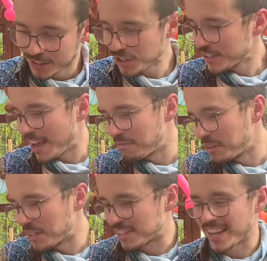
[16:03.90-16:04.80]
Just
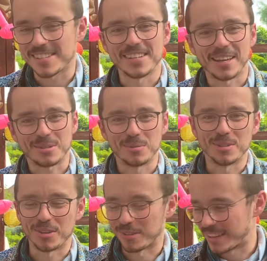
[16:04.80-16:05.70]
having these sets next to
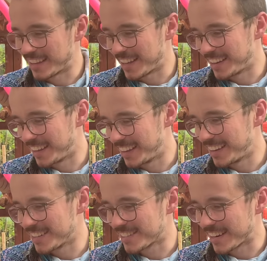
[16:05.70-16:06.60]
each other, it, it
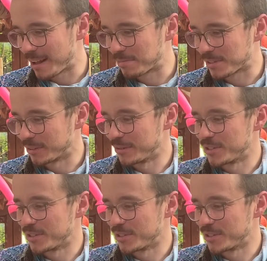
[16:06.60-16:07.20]
is an absolute